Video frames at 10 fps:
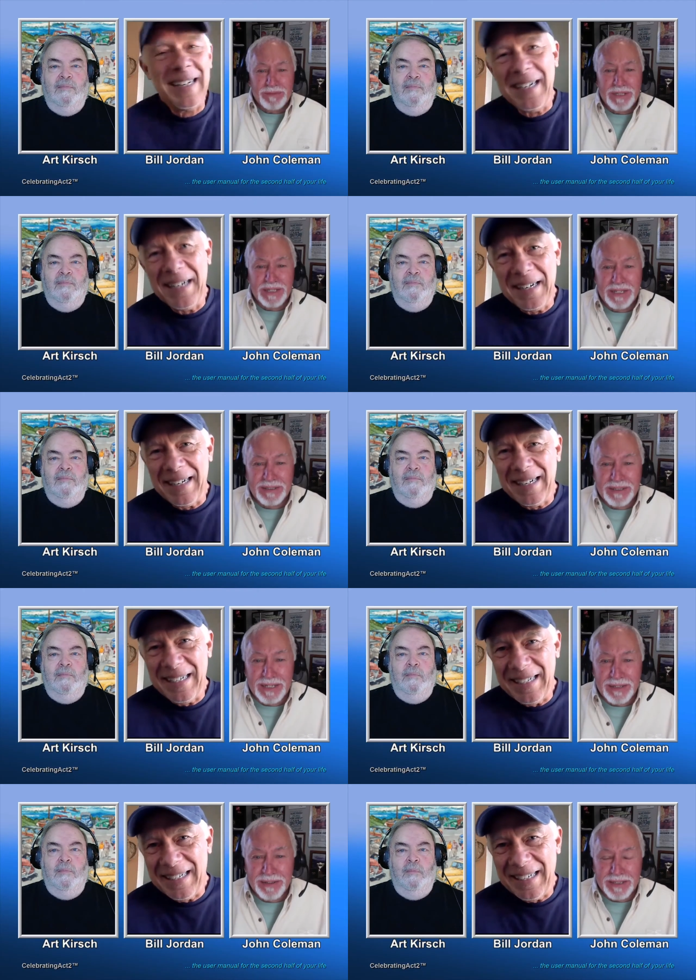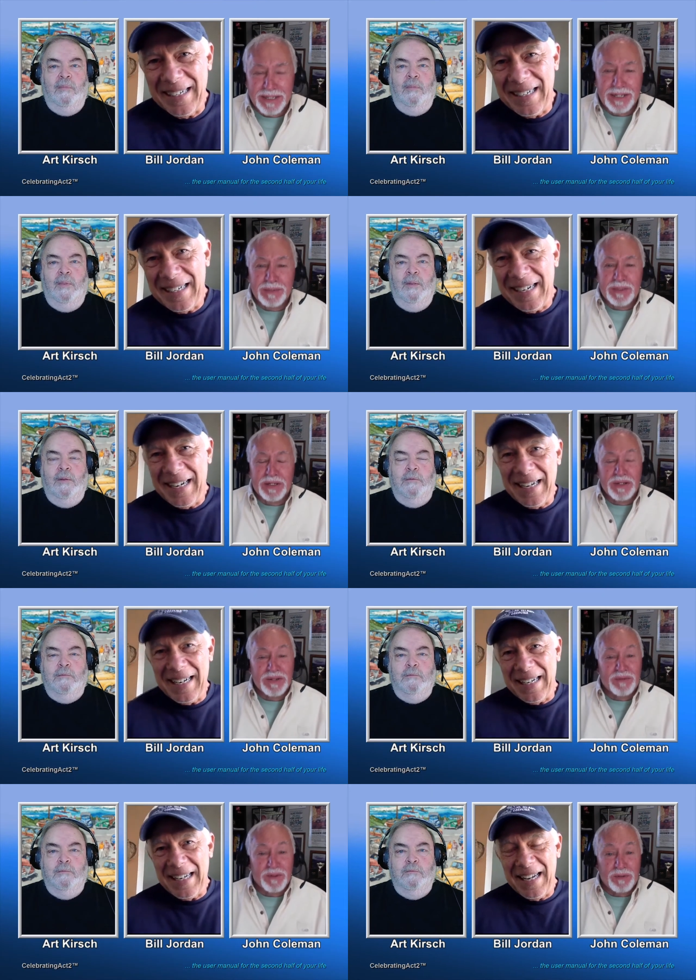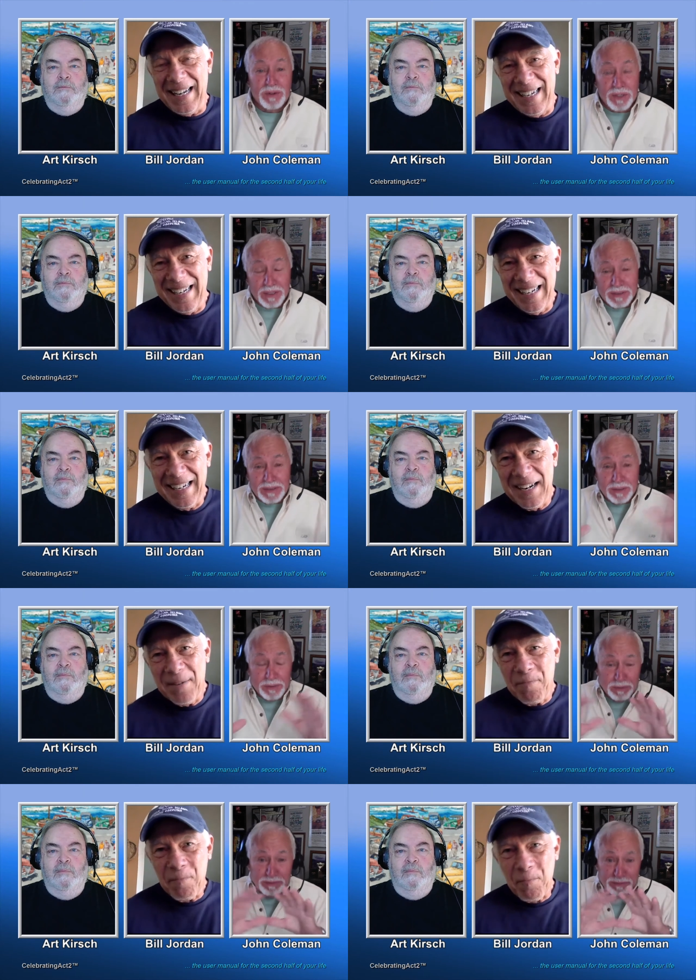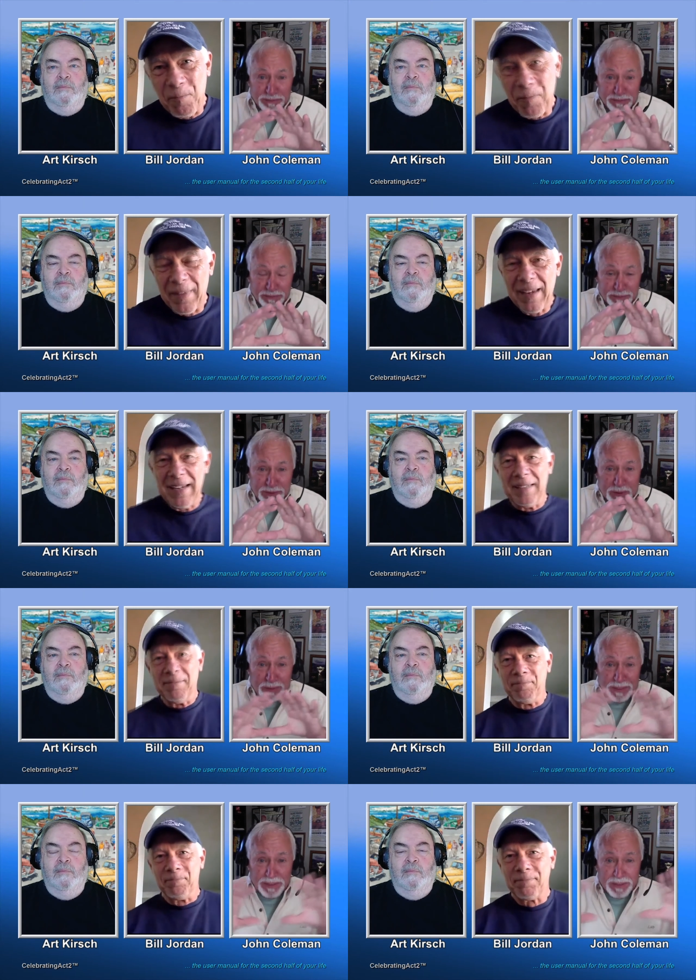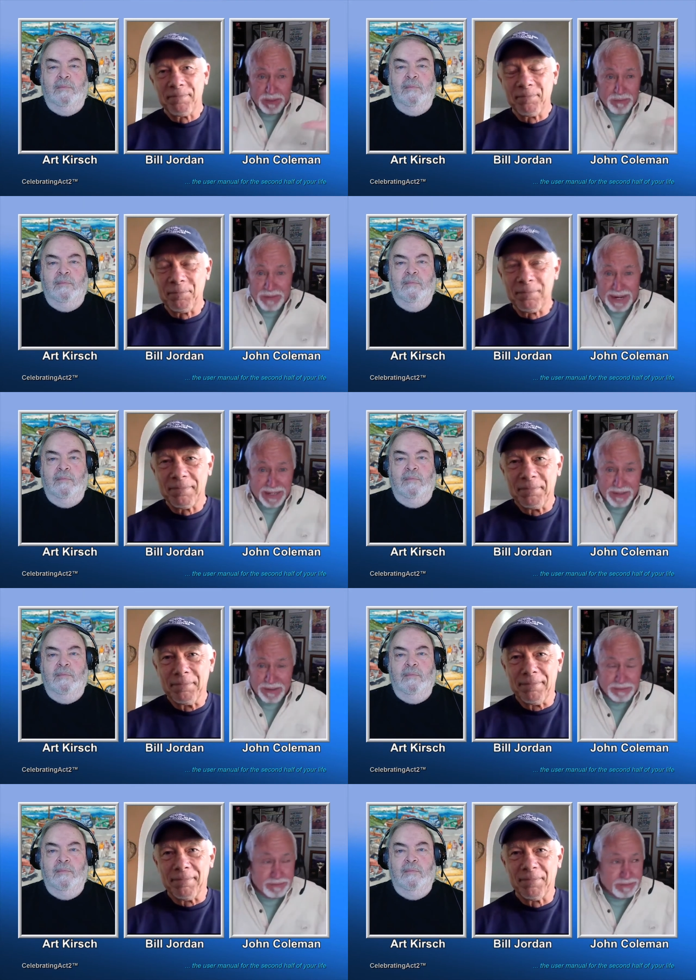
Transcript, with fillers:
Speaker 1: really hit the nail on the head because if you look, you know, you go in and there's racks of